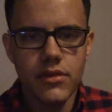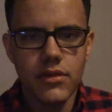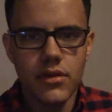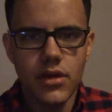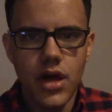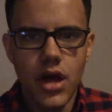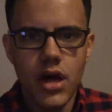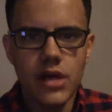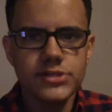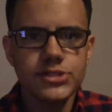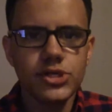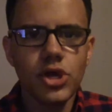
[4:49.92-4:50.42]

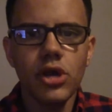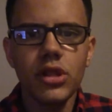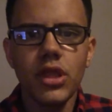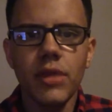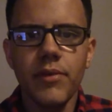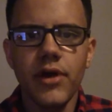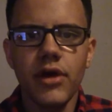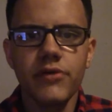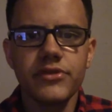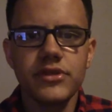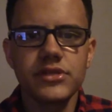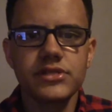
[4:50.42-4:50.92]
I'll talk
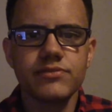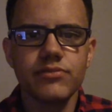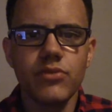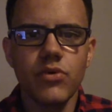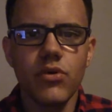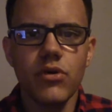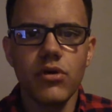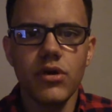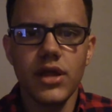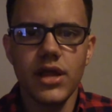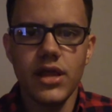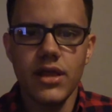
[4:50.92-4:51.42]
about this
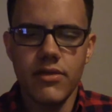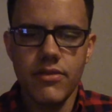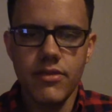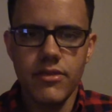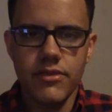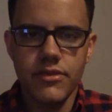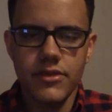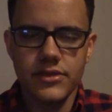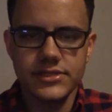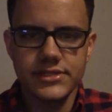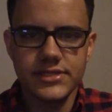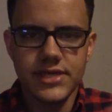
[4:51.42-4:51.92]
more in
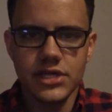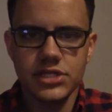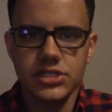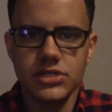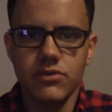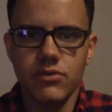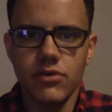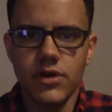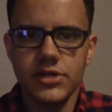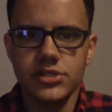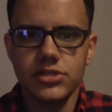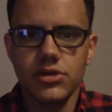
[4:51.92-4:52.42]
the section
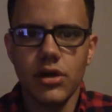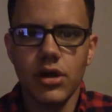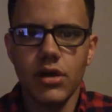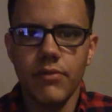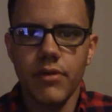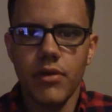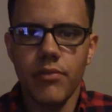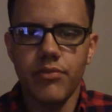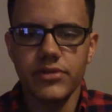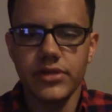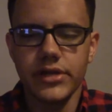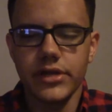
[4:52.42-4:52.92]
where I talk
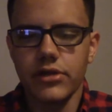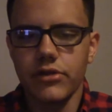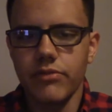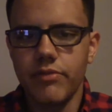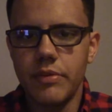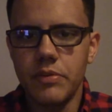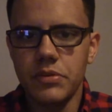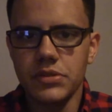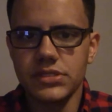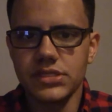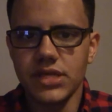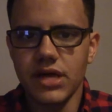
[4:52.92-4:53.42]
about playing other
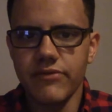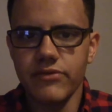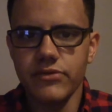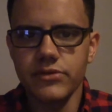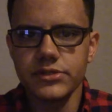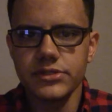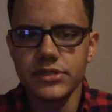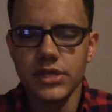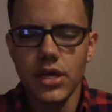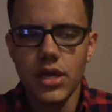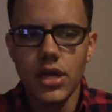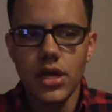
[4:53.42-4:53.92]
people's
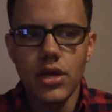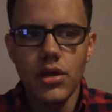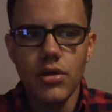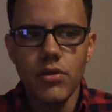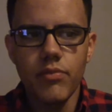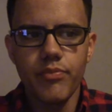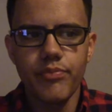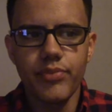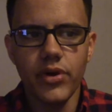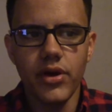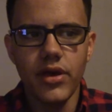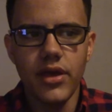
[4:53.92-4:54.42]
levels,
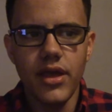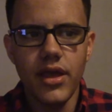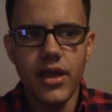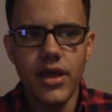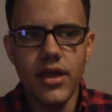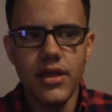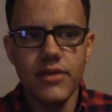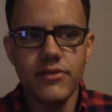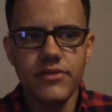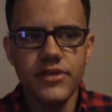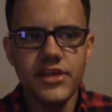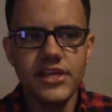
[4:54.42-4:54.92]
but
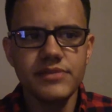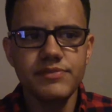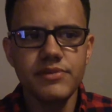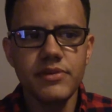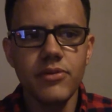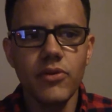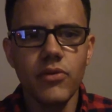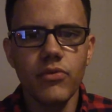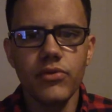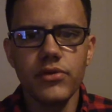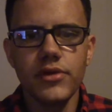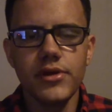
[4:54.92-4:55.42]
these
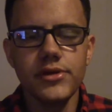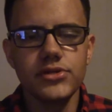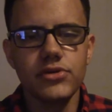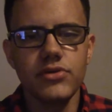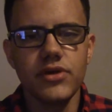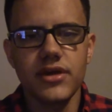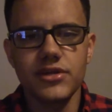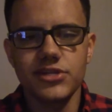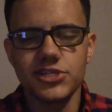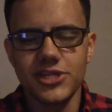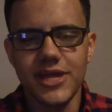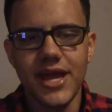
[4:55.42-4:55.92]
people really do
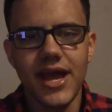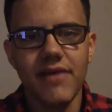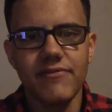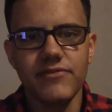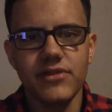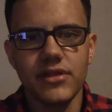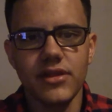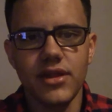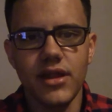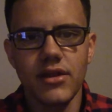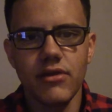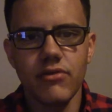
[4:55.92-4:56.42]
get
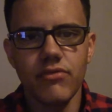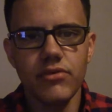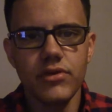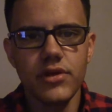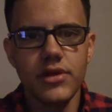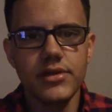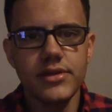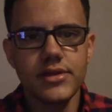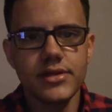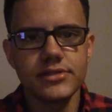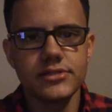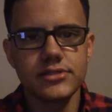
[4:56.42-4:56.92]
shafted, and it really
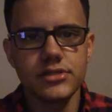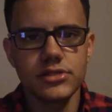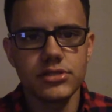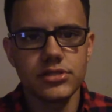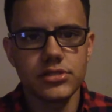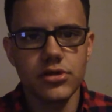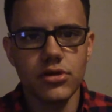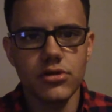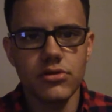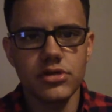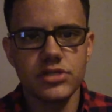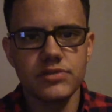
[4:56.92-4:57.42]
does
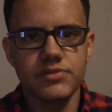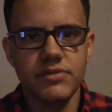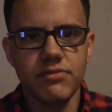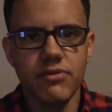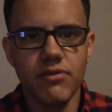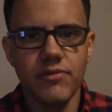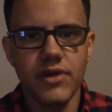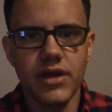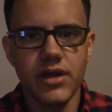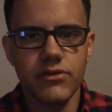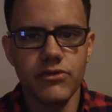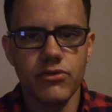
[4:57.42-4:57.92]
discourage people
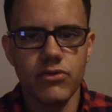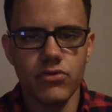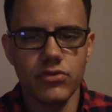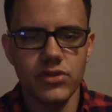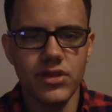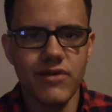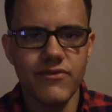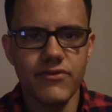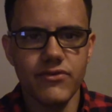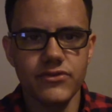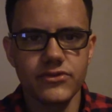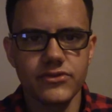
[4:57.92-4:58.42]
making their own
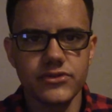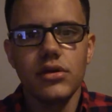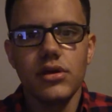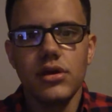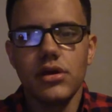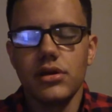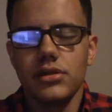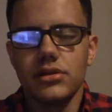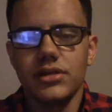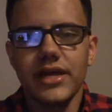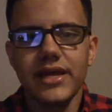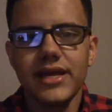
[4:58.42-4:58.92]
levels.
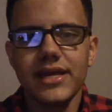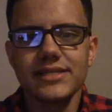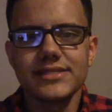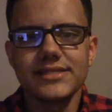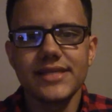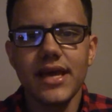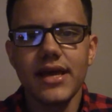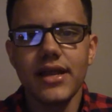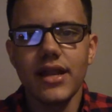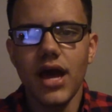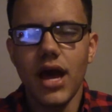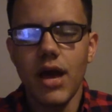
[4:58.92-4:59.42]
Like I
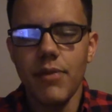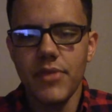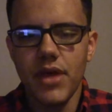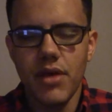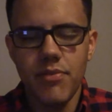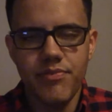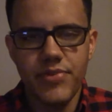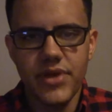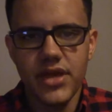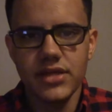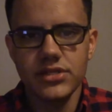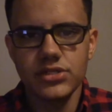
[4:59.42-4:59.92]
said, I'm
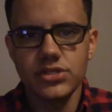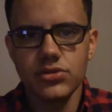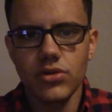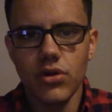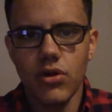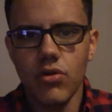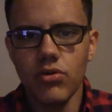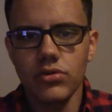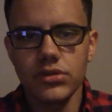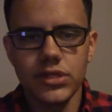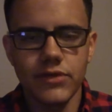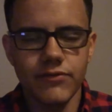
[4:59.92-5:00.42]
not big into the
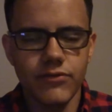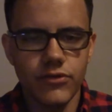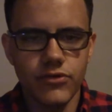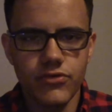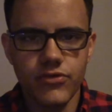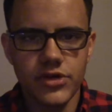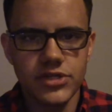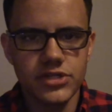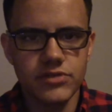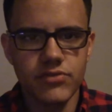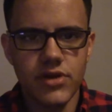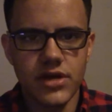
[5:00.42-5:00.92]
whole level
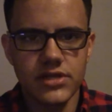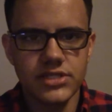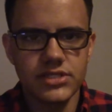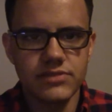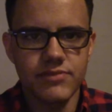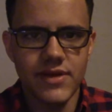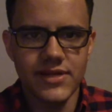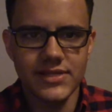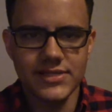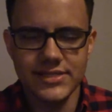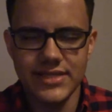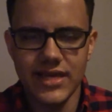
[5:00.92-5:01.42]
creation process
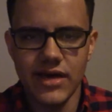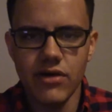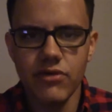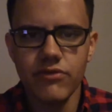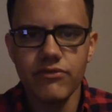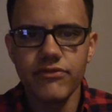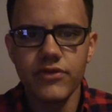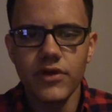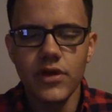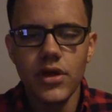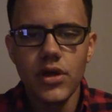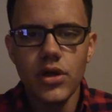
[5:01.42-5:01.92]

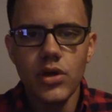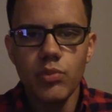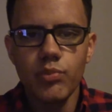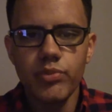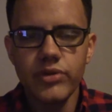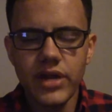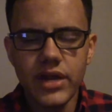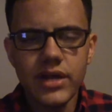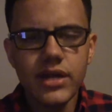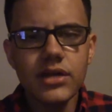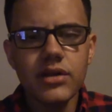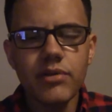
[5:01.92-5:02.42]
myself, but
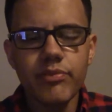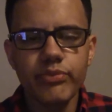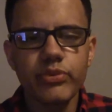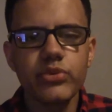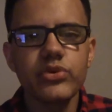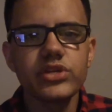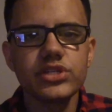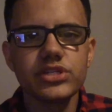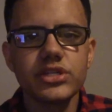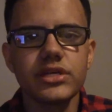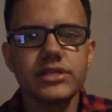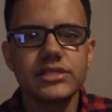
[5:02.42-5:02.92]
I can
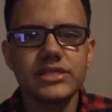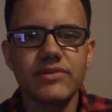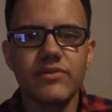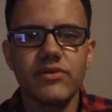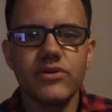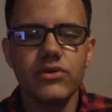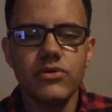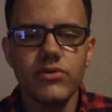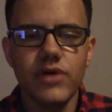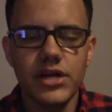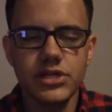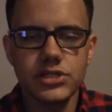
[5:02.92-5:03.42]
appreciate someone
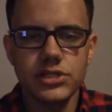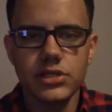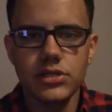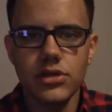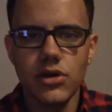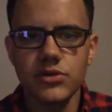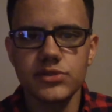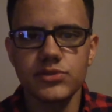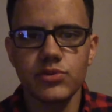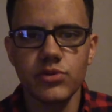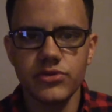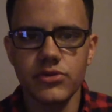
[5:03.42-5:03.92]
who actually
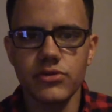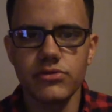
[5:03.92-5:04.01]
knows what they're